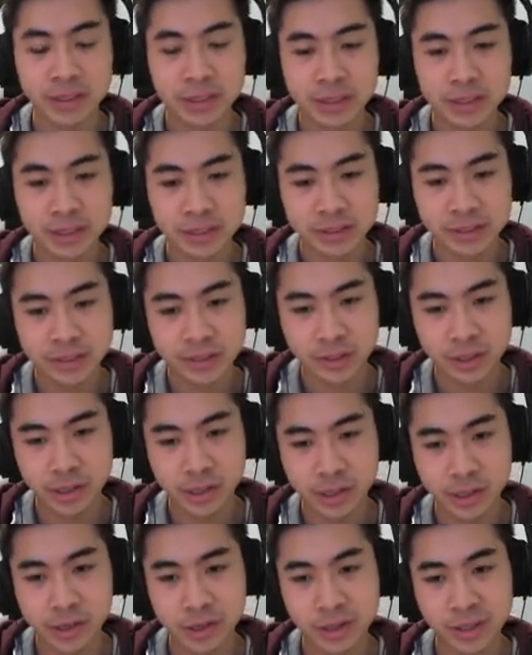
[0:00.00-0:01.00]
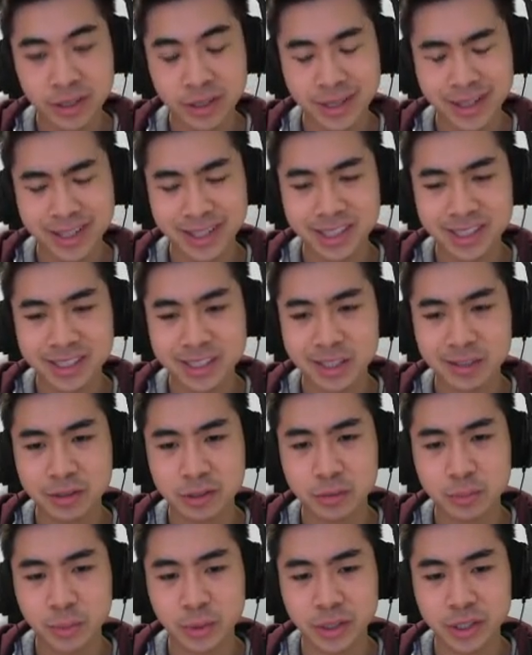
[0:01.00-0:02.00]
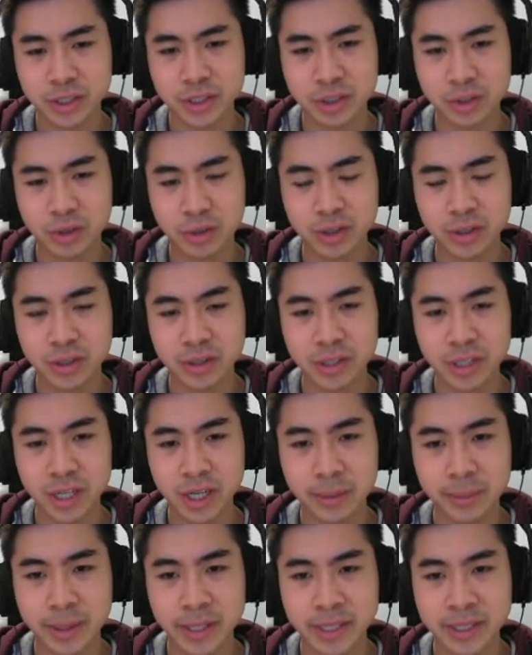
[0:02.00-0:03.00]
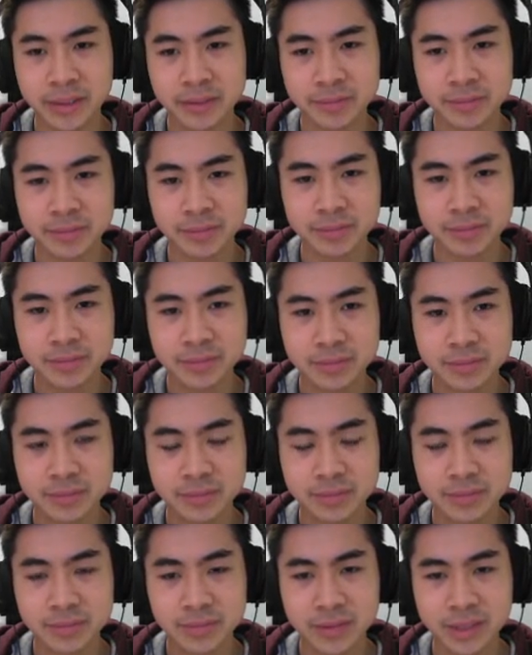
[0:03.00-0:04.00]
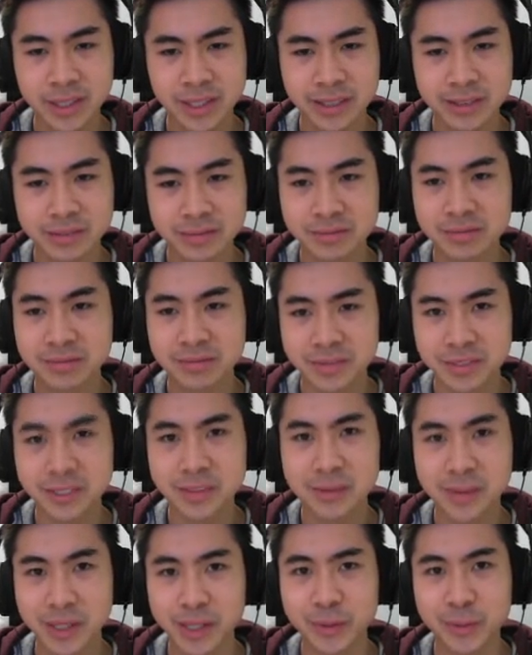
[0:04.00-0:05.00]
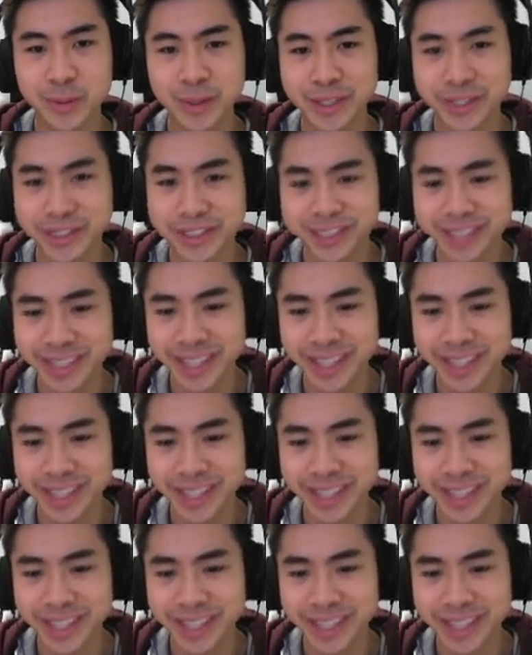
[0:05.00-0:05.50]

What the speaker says: So yeah, that seems pretty strong. I mean, yeah, seems like a really good card